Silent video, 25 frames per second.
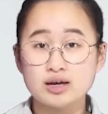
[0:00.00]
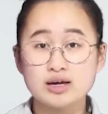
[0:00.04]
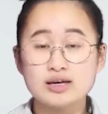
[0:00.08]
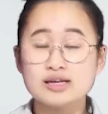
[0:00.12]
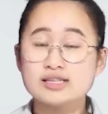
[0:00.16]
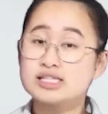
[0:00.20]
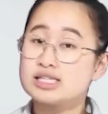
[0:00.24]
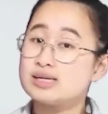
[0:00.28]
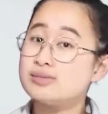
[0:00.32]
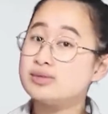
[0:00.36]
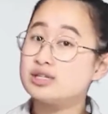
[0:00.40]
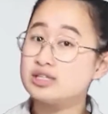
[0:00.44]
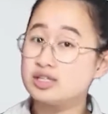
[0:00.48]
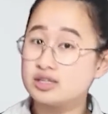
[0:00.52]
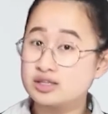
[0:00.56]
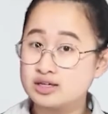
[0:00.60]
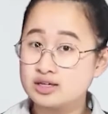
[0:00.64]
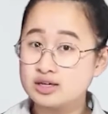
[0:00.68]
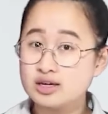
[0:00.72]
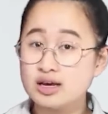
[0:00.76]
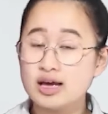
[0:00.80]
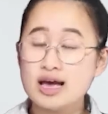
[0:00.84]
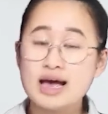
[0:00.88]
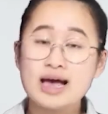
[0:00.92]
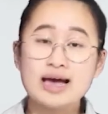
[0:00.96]

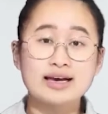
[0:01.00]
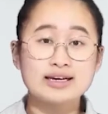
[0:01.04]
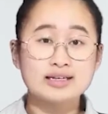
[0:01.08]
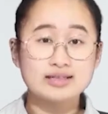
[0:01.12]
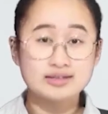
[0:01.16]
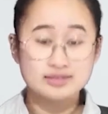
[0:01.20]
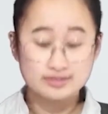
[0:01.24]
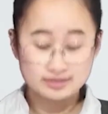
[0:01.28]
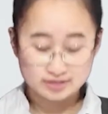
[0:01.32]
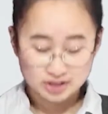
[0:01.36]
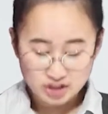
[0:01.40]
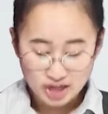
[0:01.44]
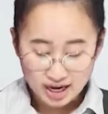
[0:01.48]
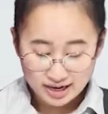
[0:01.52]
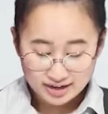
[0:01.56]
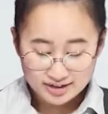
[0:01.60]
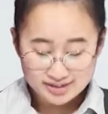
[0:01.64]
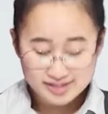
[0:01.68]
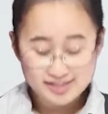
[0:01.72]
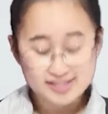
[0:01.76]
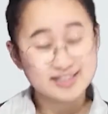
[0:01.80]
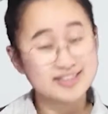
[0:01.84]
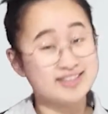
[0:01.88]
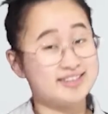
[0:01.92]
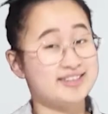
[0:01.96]
Similarly,
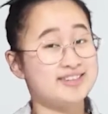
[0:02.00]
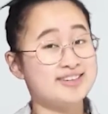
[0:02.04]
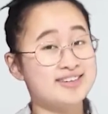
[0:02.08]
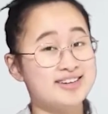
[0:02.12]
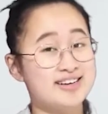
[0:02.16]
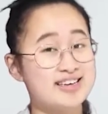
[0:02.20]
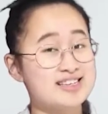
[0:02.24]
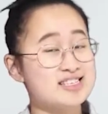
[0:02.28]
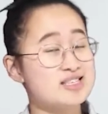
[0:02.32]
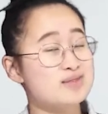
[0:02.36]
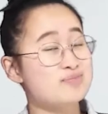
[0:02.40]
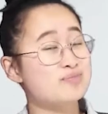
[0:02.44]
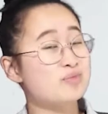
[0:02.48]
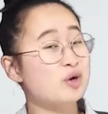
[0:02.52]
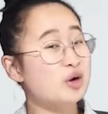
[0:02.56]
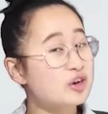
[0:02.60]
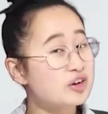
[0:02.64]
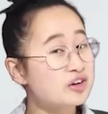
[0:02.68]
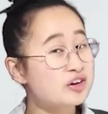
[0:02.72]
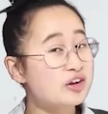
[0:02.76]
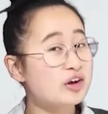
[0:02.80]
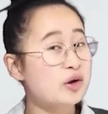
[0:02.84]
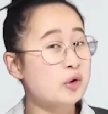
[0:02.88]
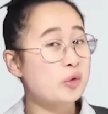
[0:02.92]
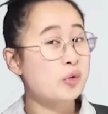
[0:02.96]
Janice Ian is the
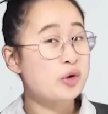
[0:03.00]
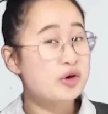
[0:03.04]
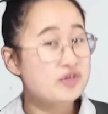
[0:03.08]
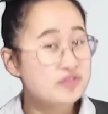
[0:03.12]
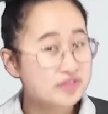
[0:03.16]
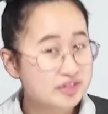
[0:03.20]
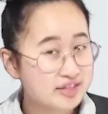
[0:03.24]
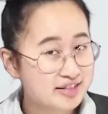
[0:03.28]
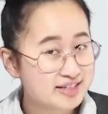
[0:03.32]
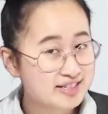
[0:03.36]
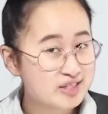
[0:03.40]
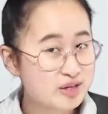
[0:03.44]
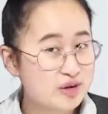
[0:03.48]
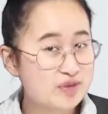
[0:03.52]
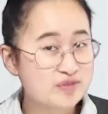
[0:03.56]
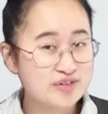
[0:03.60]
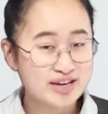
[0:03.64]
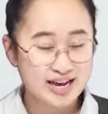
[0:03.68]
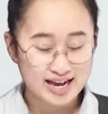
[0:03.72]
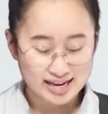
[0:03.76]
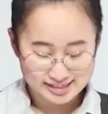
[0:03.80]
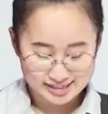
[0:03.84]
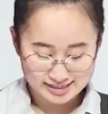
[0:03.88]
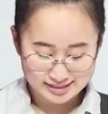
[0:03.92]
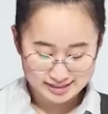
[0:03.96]
modern equivalent of
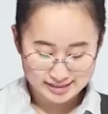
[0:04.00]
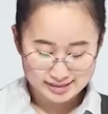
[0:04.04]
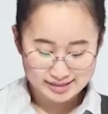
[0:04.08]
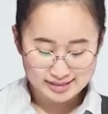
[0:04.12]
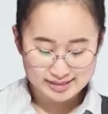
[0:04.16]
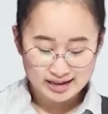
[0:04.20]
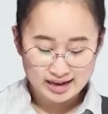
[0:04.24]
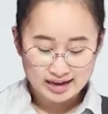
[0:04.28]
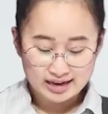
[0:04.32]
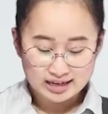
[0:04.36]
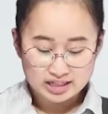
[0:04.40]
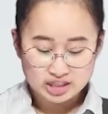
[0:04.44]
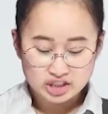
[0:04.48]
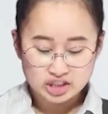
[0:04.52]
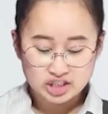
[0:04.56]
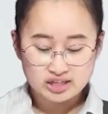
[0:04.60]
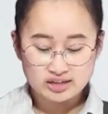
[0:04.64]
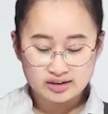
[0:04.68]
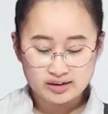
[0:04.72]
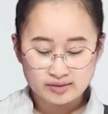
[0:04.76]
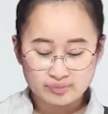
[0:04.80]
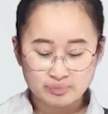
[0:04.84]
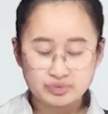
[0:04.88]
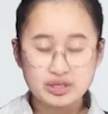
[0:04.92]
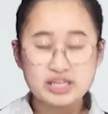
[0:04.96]
Cassius.
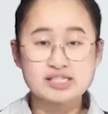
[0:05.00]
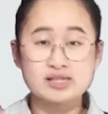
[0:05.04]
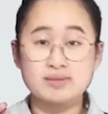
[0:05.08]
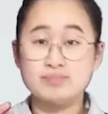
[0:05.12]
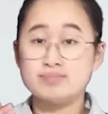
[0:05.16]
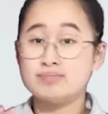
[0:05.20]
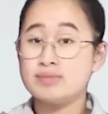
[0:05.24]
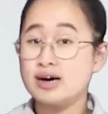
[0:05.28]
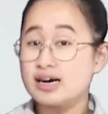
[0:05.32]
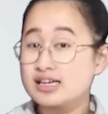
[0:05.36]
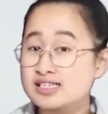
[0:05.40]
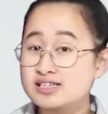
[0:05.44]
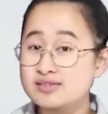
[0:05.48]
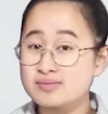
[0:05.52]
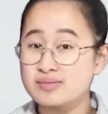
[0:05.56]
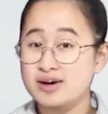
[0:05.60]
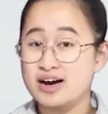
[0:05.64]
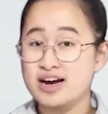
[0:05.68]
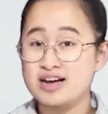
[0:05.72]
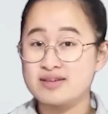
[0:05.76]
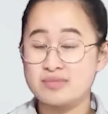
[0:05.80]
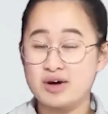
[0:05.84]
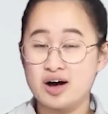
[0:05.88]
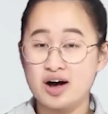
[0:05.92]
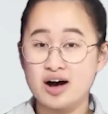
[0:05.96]
She is the
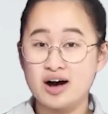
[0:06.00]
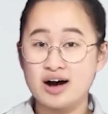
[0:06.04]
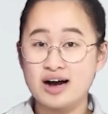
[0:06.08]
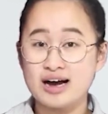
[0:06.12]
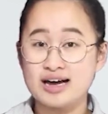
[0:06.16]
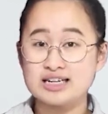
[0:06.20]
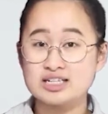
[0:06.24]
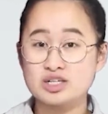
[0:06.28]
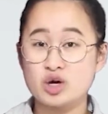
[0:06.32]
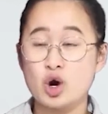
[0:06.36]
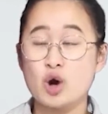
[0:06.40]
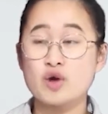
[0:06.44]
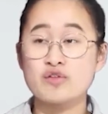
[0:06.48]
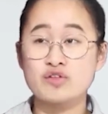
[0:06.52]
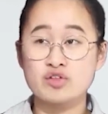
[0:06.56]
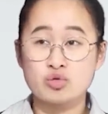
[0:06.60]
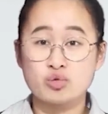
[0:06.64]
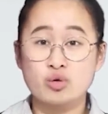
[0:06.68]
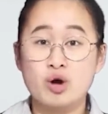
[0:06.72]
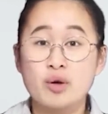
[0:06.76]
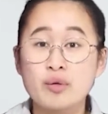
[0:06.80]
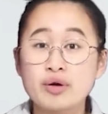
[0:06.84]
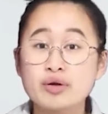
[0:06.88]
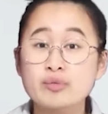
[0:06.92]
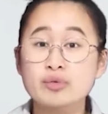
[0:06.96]
mastermind behind
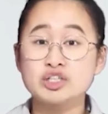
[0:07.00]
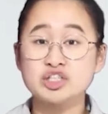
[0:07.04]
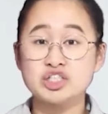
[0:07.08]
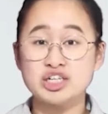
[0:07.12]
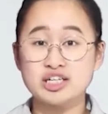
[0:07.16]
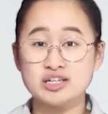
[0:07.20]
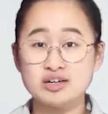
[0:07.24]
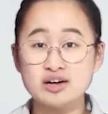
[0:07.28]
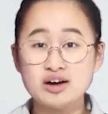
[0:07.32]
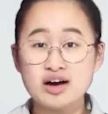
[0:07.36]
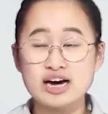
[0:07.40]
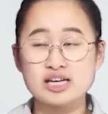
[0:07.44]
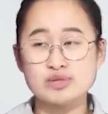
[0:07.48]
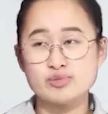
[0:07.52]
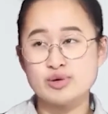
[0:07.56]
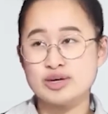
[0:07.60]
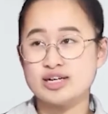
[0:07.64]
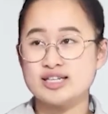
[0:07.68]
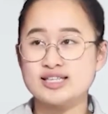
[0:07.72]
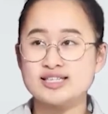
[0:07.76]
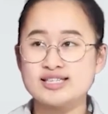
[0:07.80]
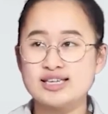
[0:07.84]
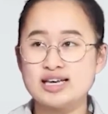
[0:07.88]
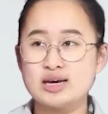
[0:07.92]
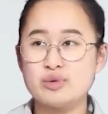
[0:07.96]
overthrowing Regina, as we can
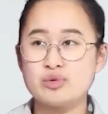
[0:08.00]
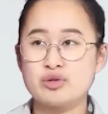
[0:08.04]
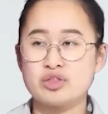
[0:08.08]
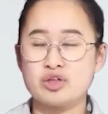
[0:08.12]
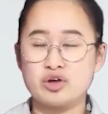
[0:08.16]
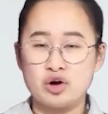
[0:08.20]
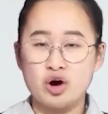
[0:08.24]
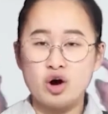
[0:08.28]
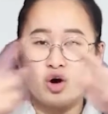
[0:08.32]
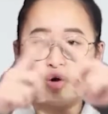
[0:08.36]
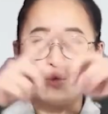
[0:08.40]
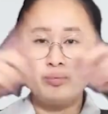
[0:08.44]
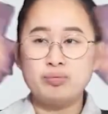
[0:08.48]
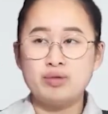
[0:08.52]
see with her whole